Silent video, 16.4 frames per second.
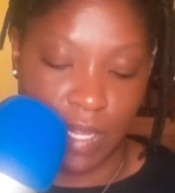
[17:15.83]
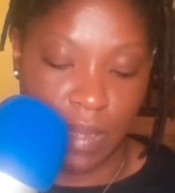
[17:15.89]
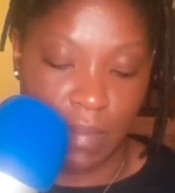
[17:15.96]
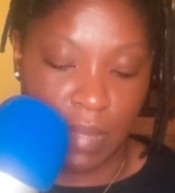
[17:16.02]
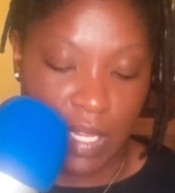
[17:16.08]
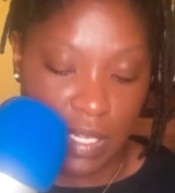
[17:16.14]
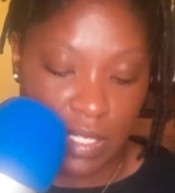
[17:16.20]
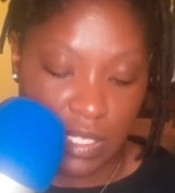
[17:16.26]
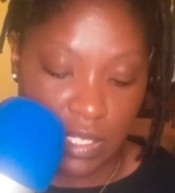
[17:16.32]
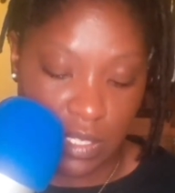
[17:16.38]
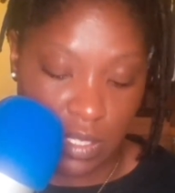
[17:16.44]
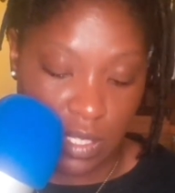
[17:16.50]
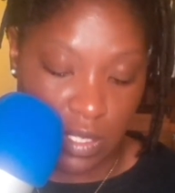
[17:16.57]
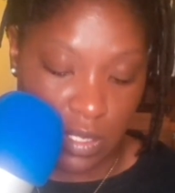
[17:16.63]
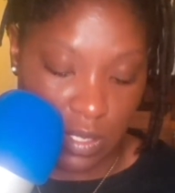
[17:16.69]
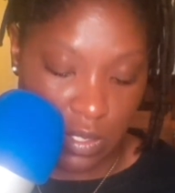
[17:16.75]
I mean, this
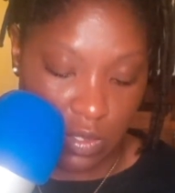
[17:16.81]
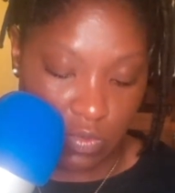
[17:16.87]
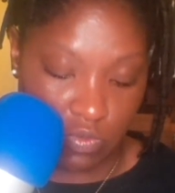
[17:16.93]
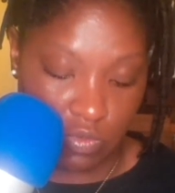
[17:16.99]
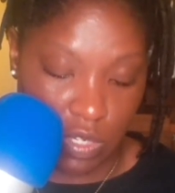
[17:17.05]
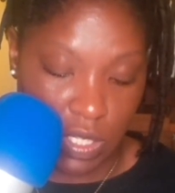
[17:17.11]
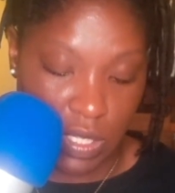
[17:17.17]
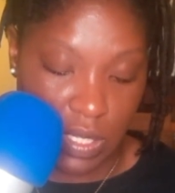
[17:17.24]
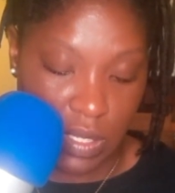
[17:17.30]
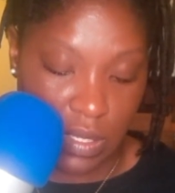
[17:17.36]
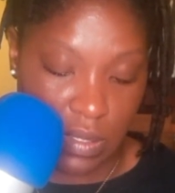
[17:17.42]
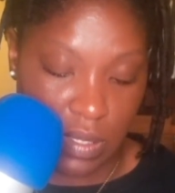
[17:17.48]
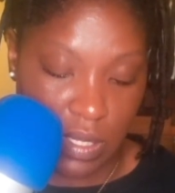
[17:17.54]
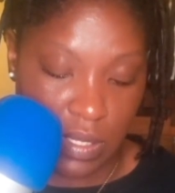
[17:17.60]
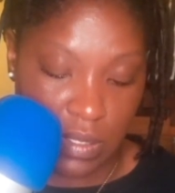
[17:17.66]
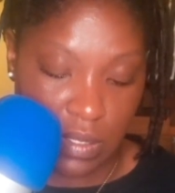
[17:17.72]
is
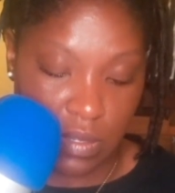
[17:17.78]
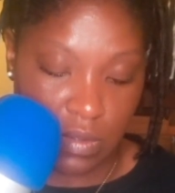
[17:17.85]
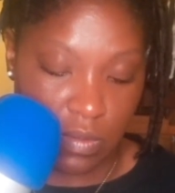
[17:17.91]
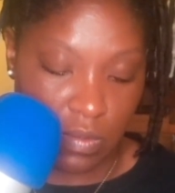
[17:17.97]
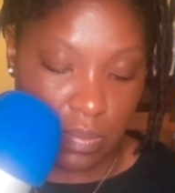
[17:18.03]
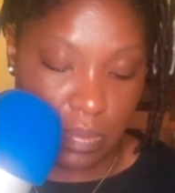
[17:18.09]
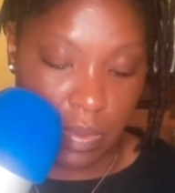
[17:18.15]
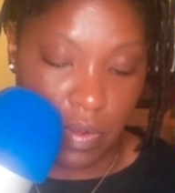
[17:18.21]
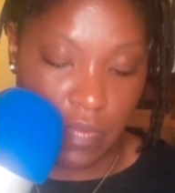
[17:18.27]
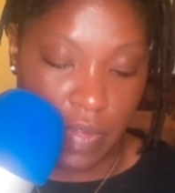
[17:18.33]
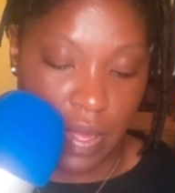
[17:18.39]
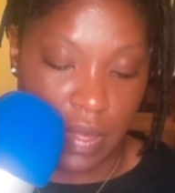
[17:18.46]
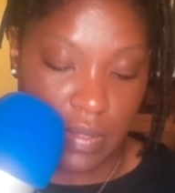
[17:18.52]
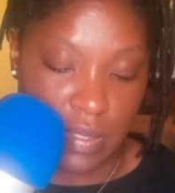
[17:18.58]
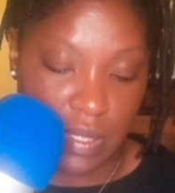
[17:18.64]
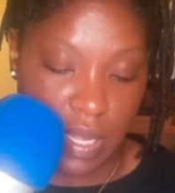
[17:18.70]
really, these are
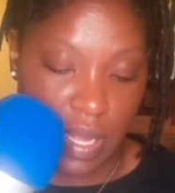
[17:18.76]
profiles.